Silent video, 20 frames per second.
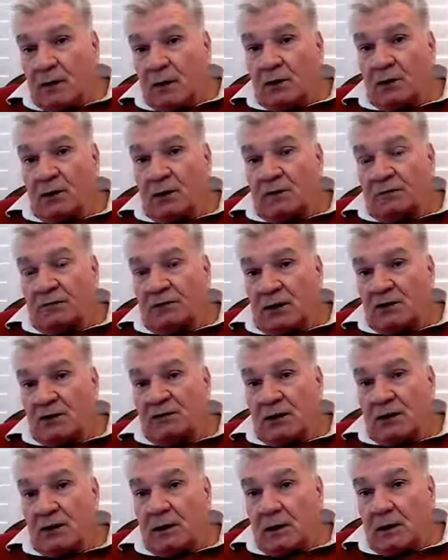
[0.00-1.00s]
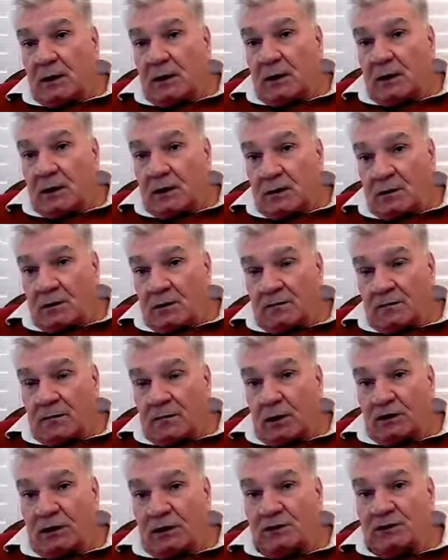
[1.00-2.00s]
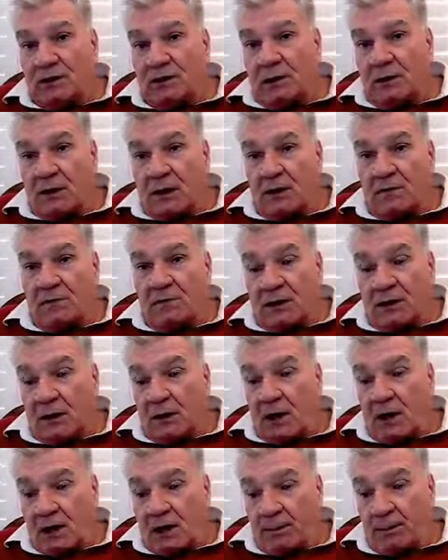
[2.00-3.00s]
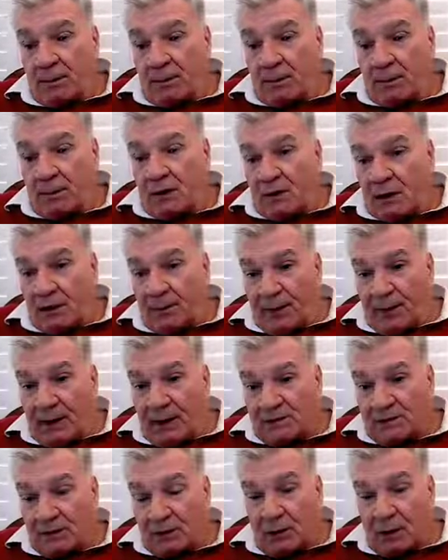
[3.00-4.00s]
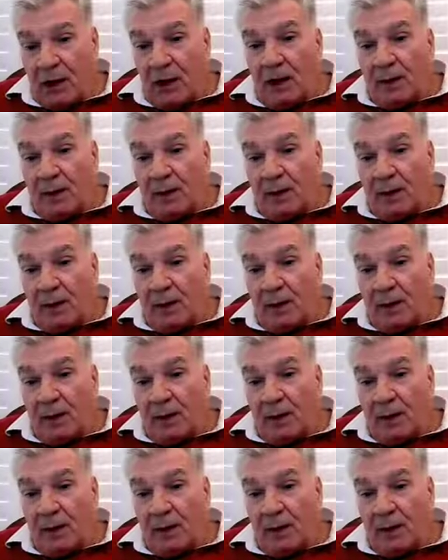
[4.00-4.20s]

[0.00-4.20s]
You have DC voltage and you have a linear ripple on a capacitor.